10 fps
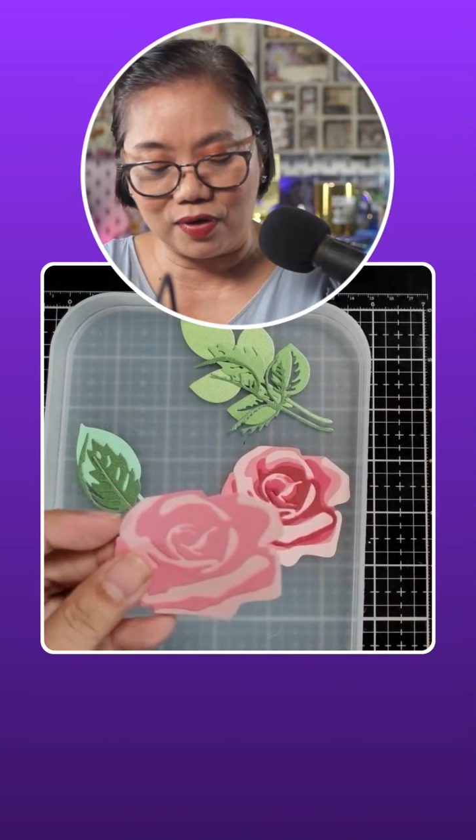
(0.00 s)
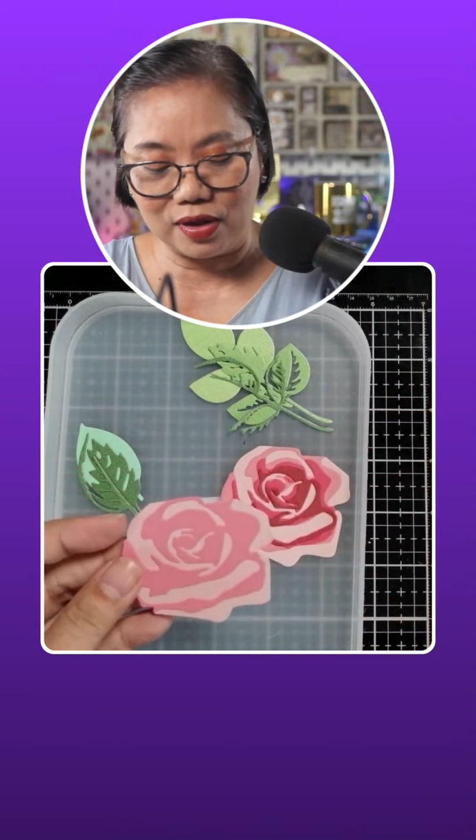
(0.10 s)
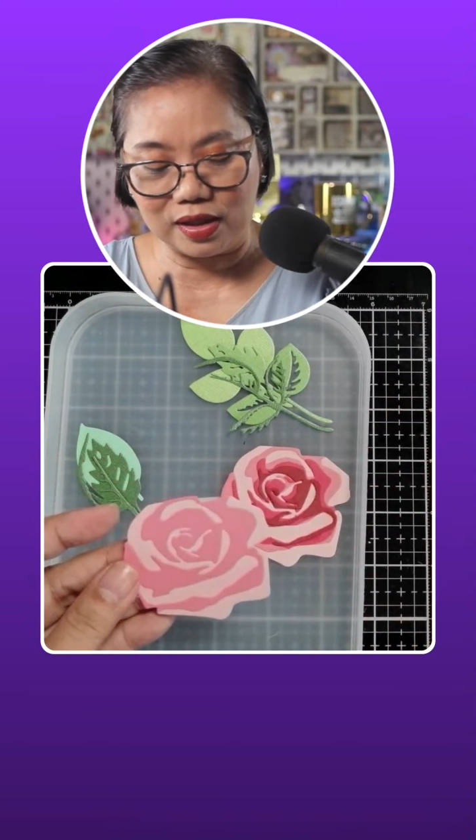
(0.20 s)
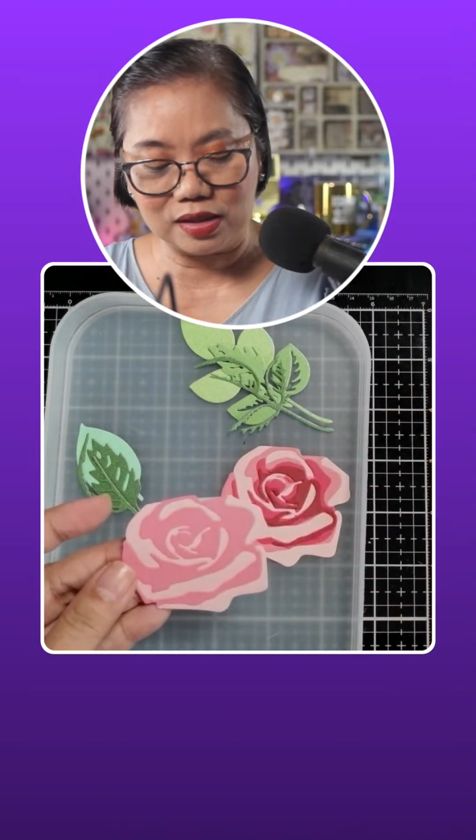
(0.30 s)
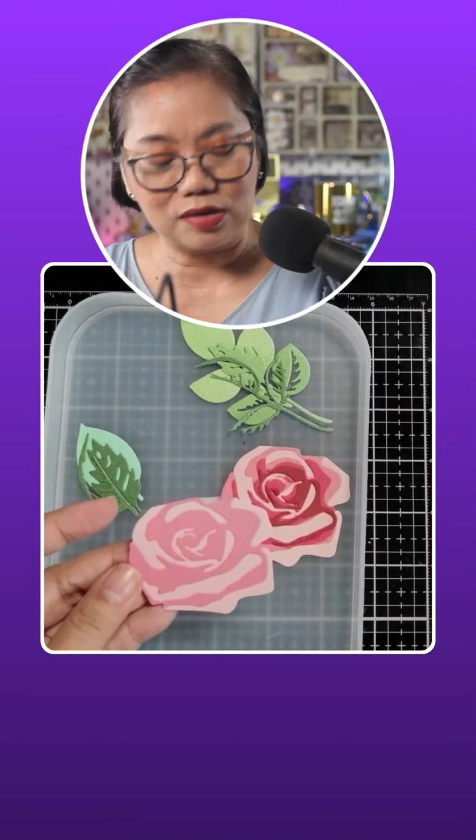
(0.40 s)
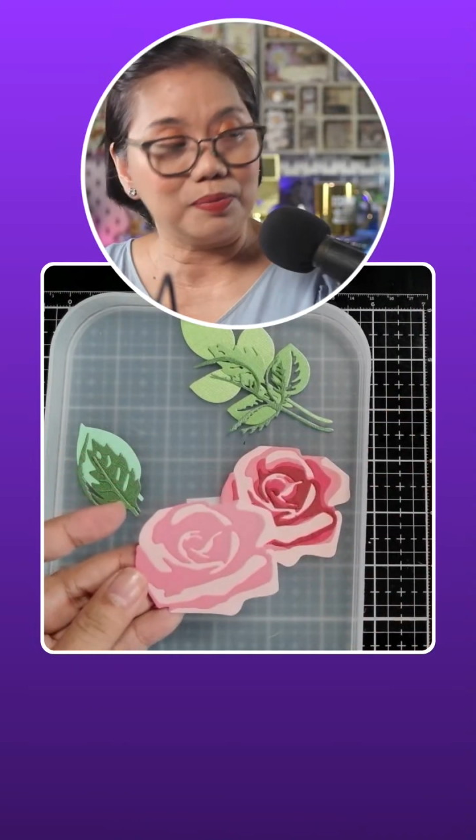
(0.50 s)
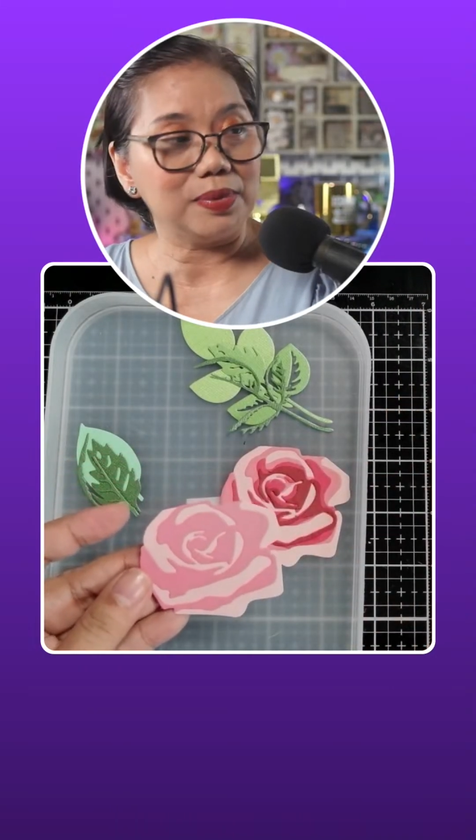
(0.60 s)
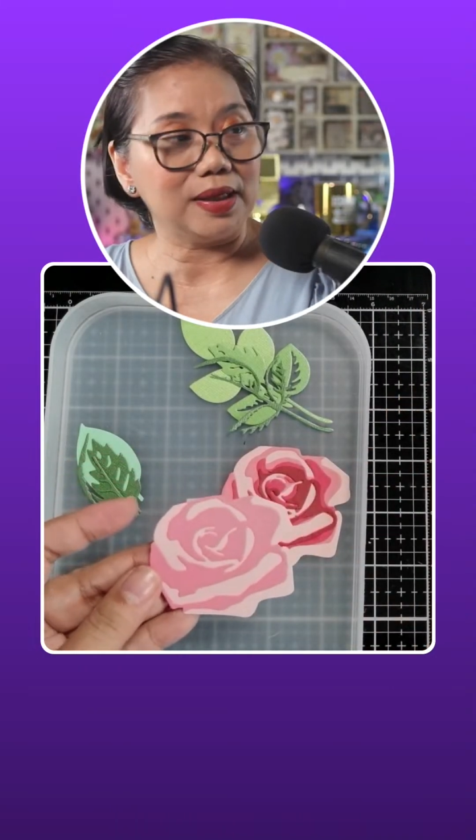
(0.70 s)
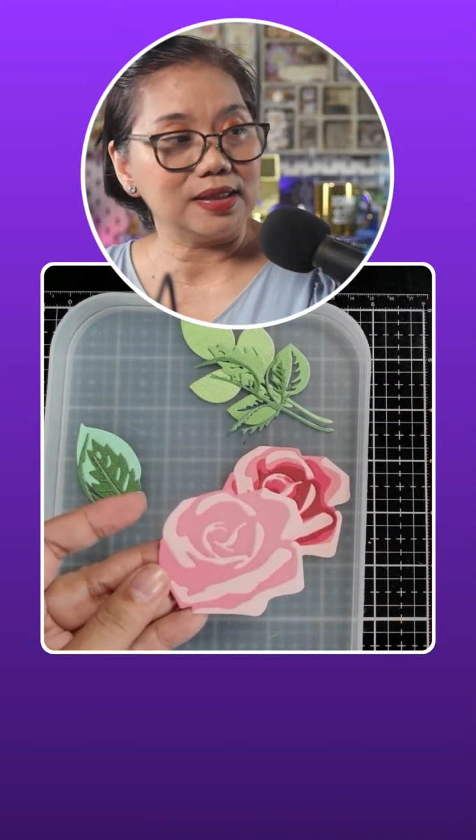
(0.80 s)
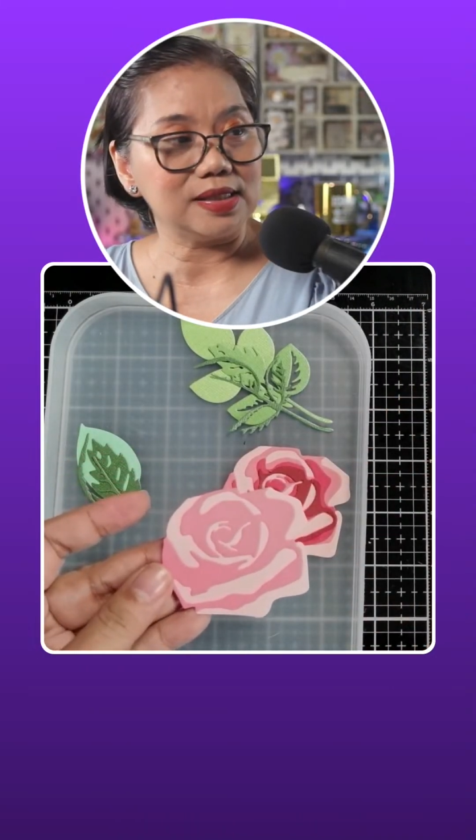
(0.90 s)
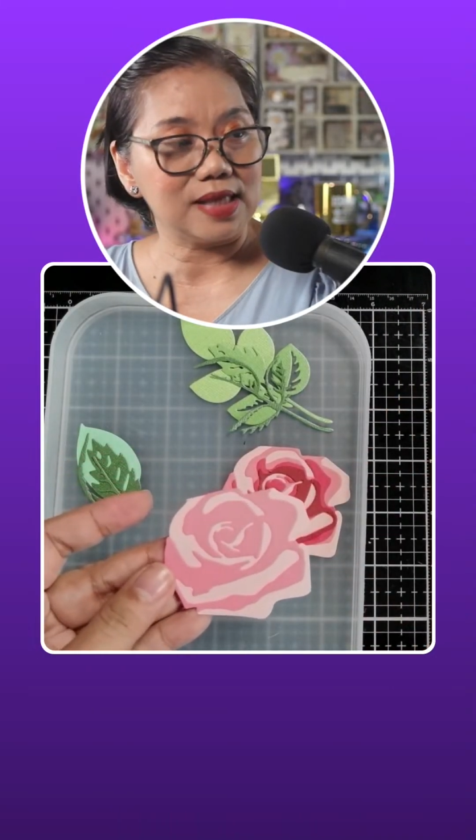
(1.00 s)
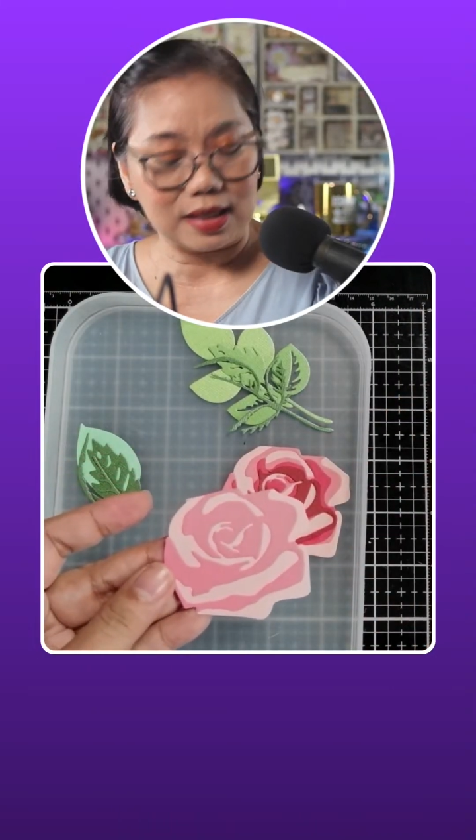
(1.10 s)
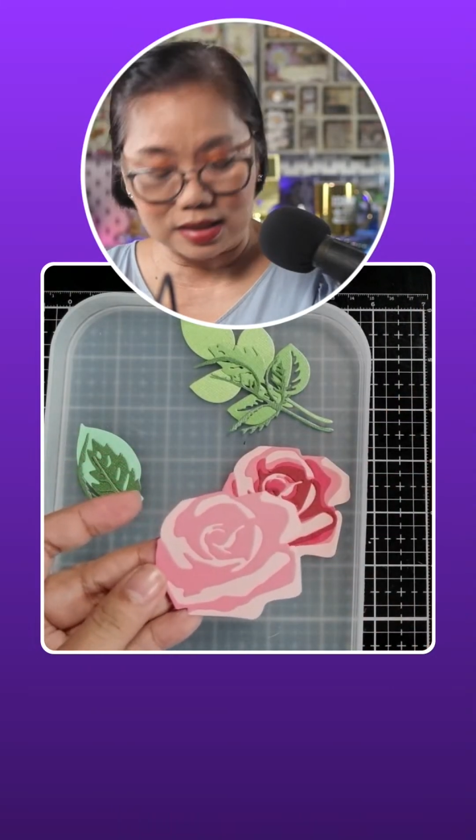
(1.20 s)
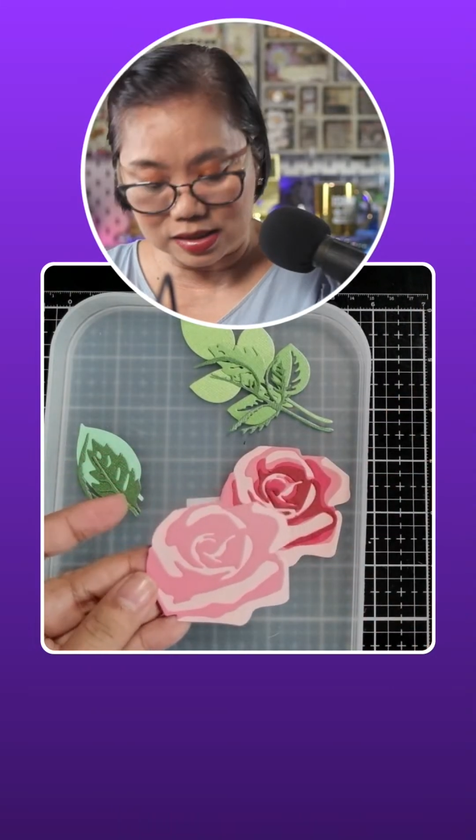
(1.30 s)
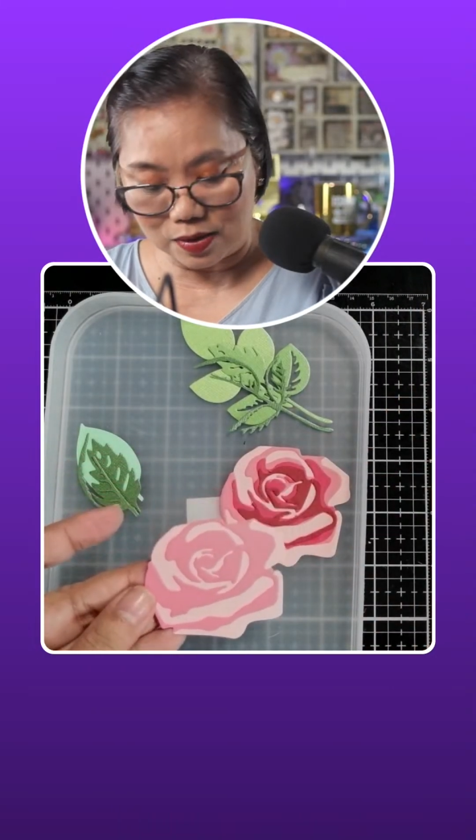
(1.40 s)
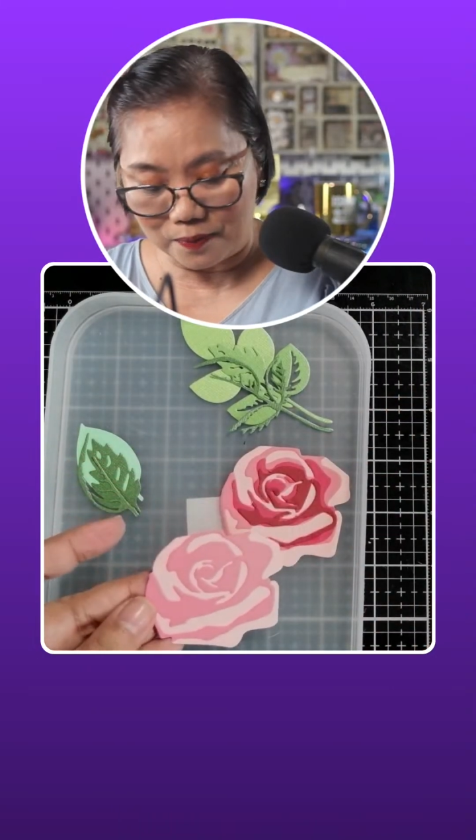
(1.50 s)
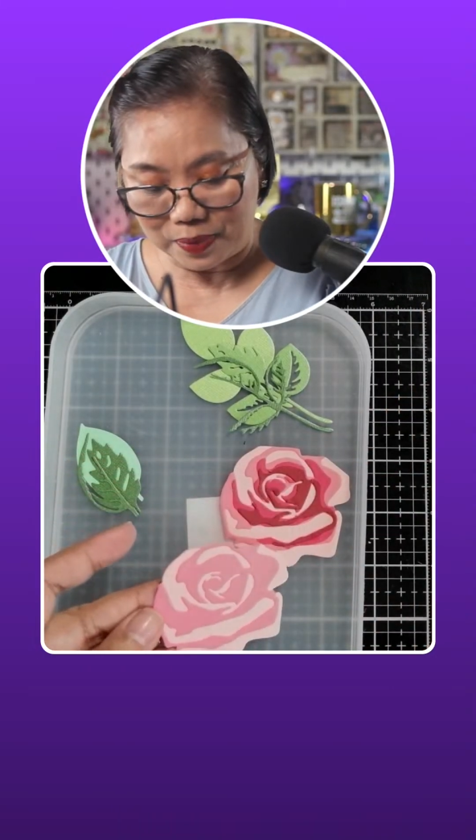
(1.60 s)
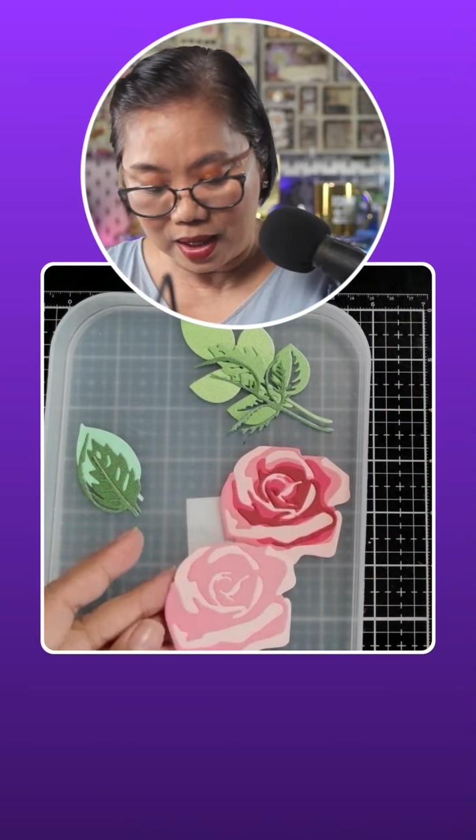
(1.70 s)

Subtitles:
fall into place like so.